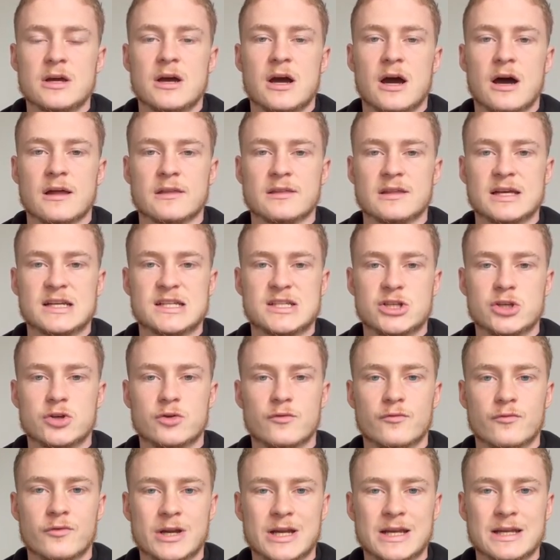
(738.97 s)
unless you
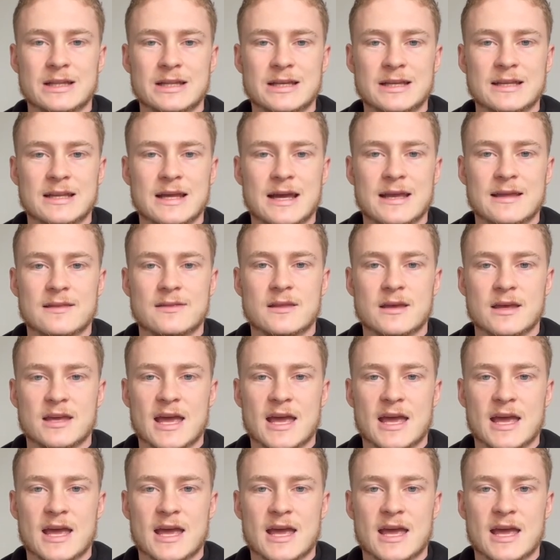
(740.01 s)
really need the